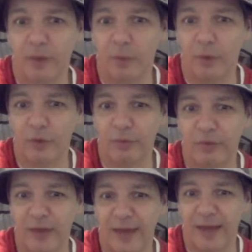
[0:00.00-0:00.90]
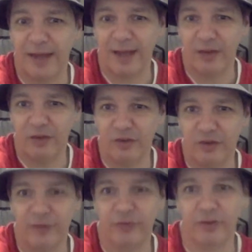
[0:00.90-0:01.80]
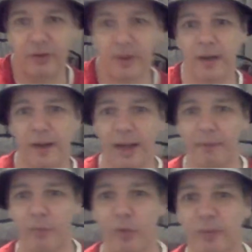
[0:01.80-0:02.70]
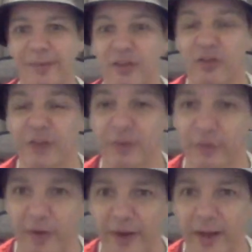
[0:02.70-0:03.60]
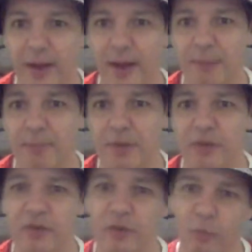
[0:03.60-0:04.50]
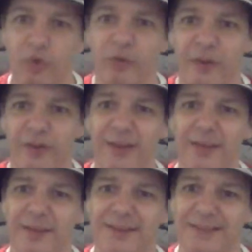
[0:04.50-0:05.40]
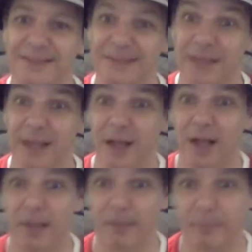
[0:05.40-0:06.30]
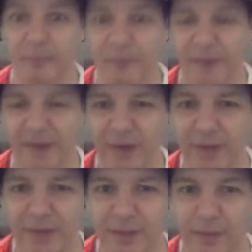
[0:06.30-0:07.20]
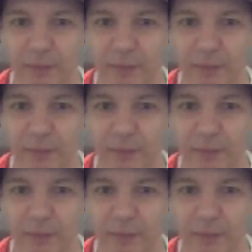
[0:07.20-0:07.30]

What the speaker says: Wasps and Exeter Chiefs. So Wasps and Exeter Chiefs fine, but losing to Worcester in 10th, having only beaten the